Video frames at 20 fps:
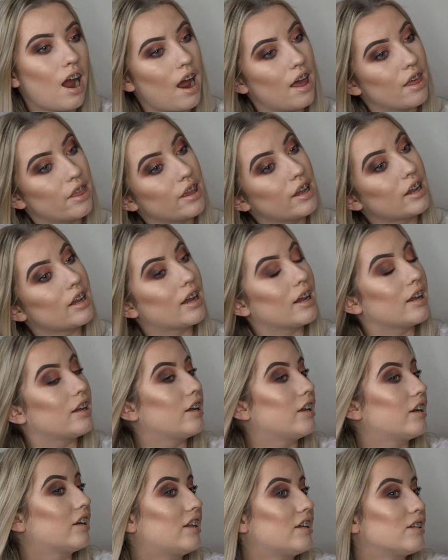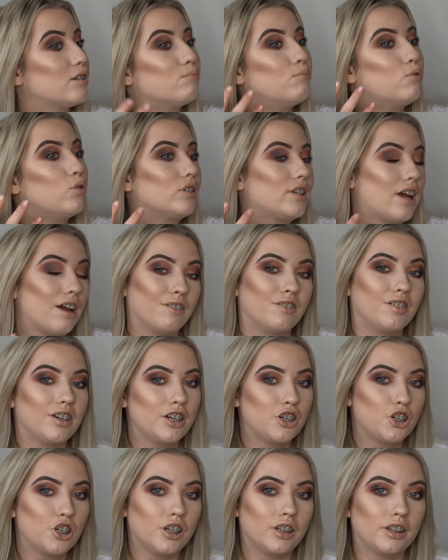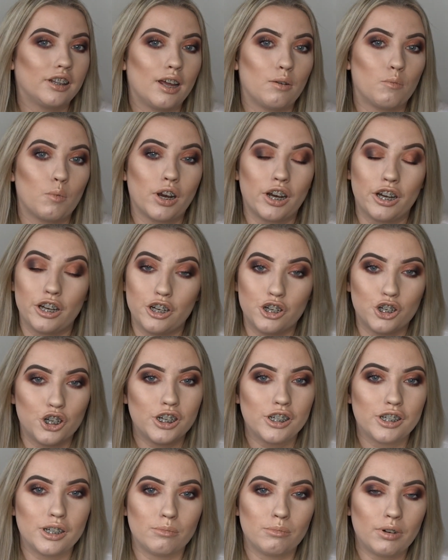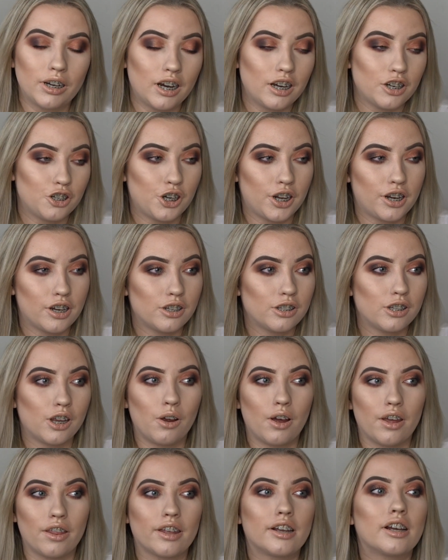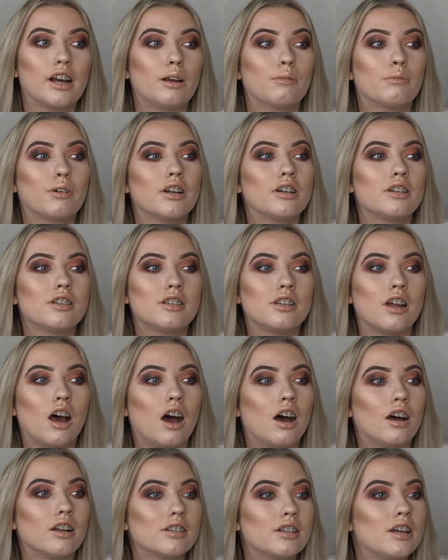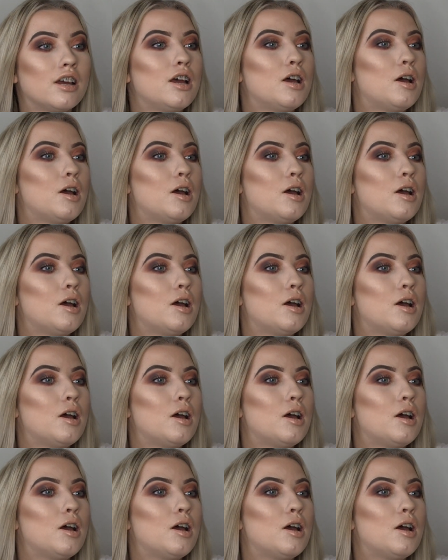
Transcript: I think there's more definition than when I usually do my eyeshadow, so I think I'm going to start